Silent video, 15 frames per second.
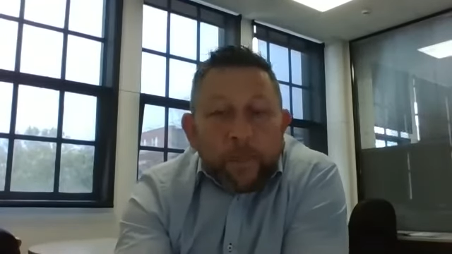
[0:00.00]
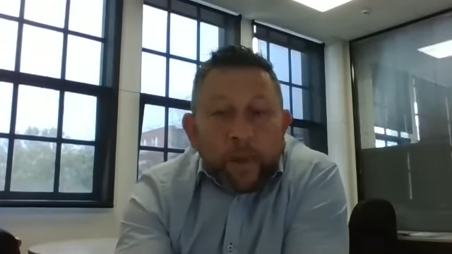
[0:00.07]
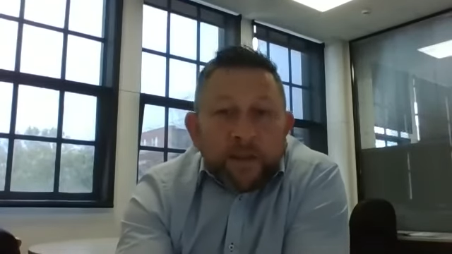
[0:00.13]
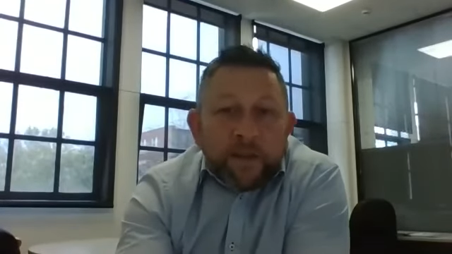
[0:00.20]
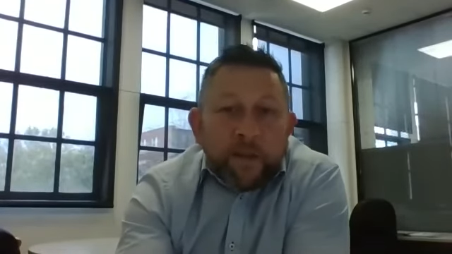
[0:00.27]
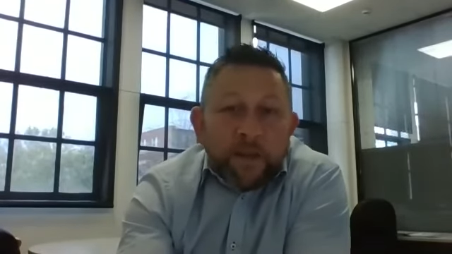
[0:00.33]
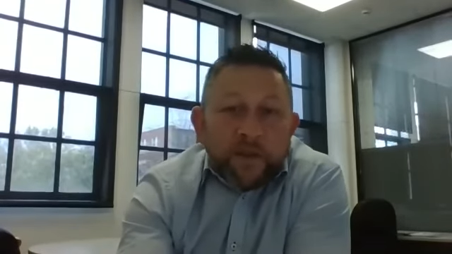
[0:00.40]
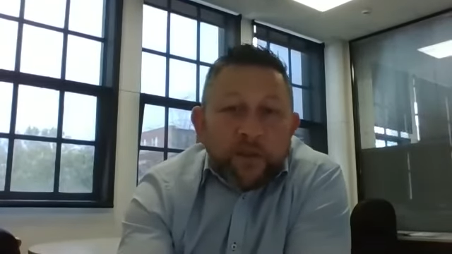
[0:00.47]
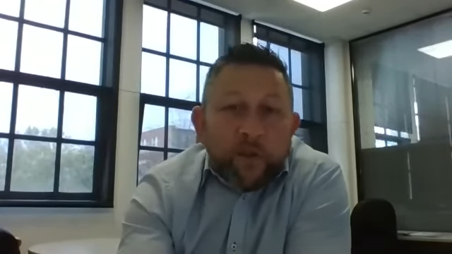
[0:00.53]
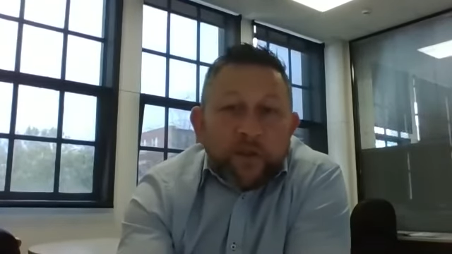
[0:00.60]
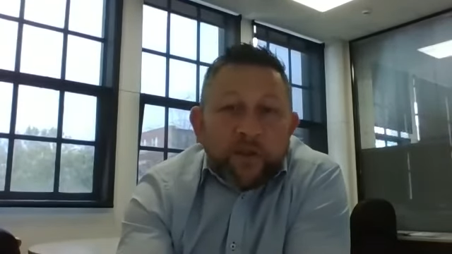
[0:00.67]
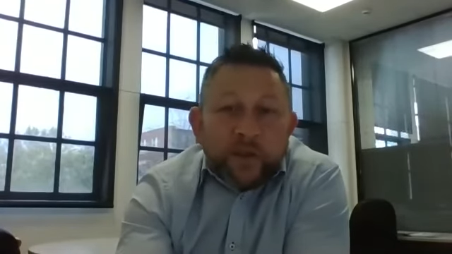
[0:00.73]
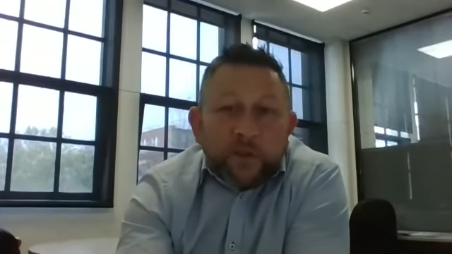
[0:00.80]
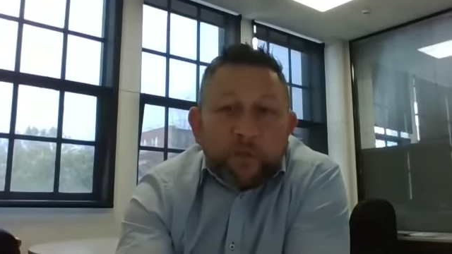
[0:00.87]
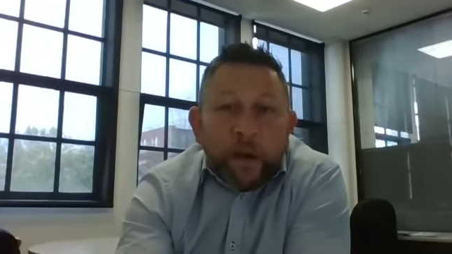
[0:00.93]
So it's not
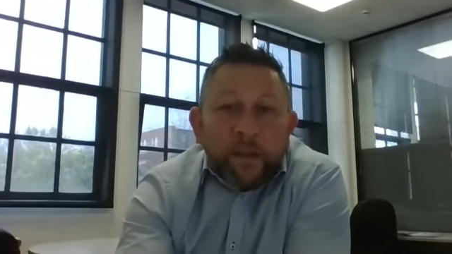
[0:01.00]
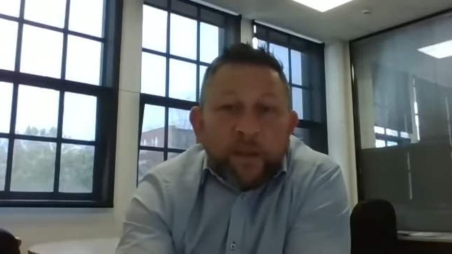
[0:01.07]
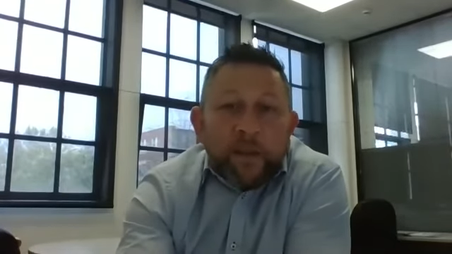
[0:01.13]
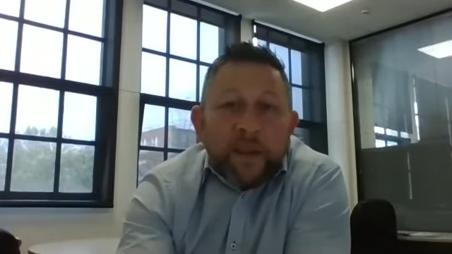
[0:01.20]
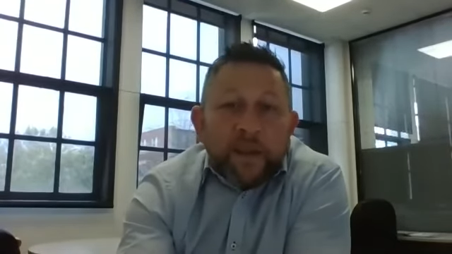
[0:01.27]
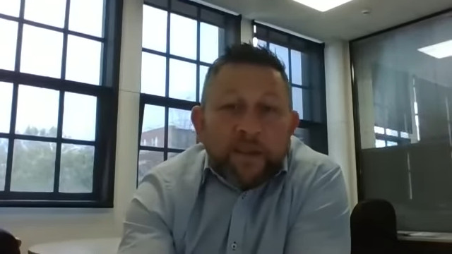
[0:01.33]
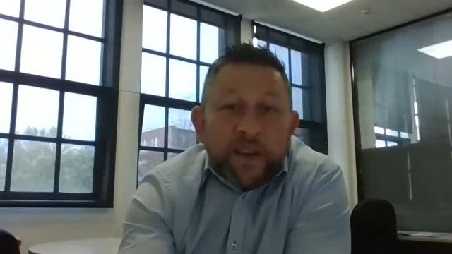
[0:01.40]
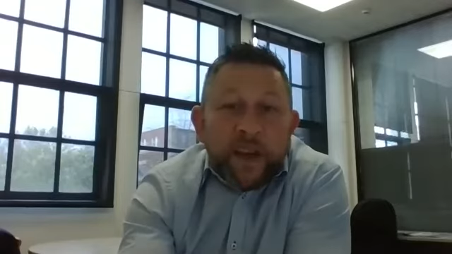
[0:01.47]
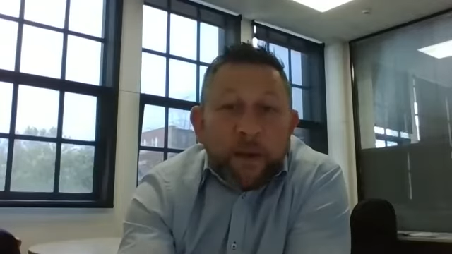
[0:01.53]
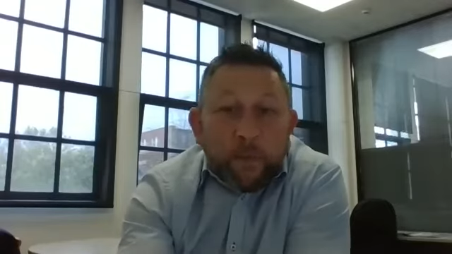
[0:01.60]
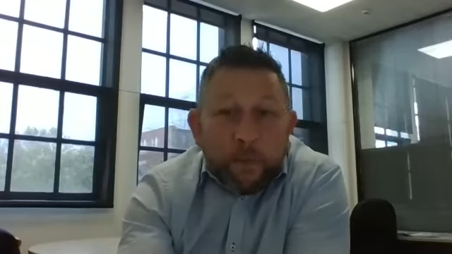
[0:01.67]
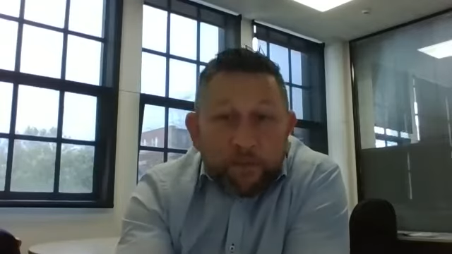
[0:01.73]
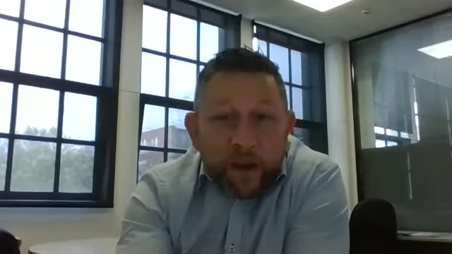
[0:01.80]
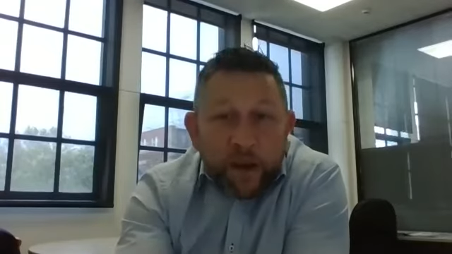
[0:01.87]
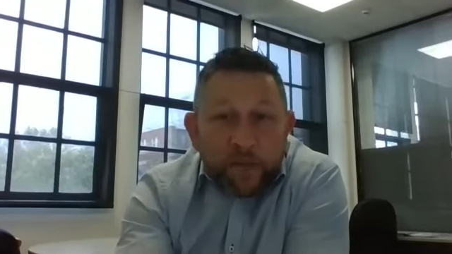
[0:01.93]
just one thing saying
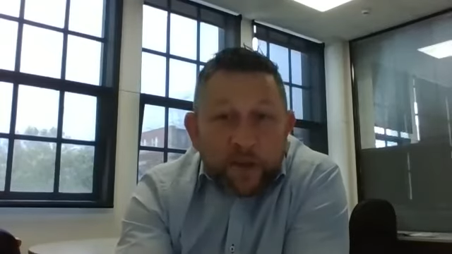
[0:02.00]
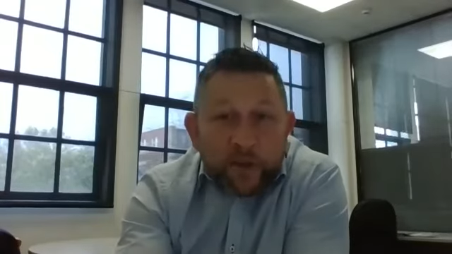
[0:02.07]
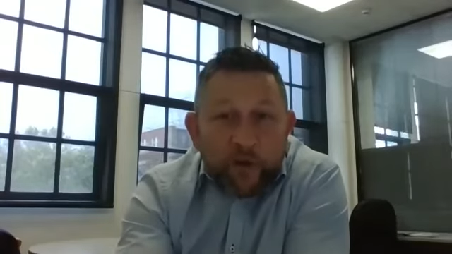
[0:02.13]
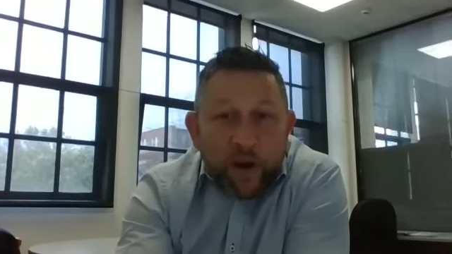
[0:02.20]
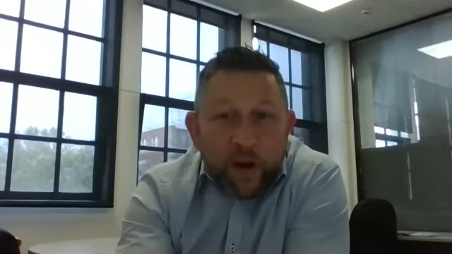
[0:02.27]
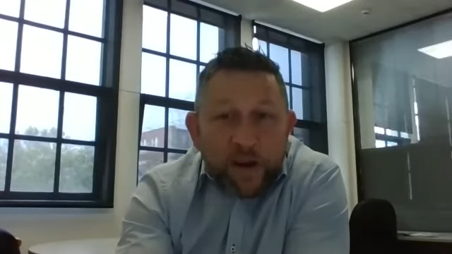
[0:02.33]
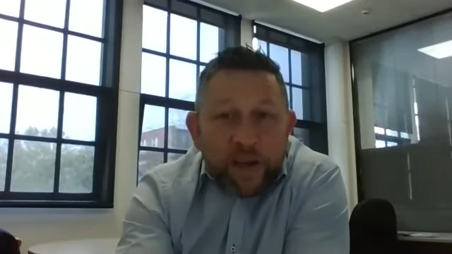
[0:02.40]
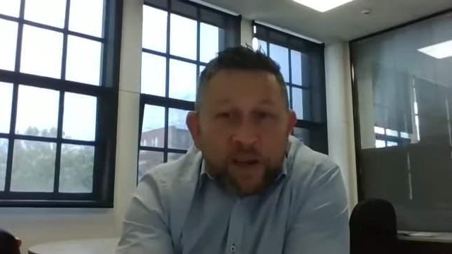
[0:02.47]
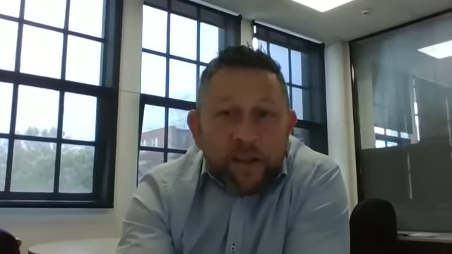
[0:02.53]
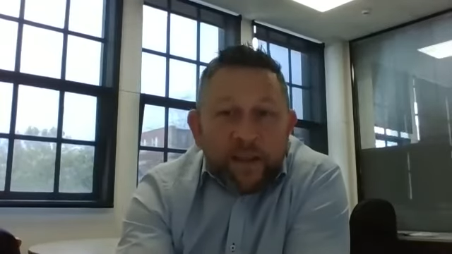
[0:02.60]
we've done the training.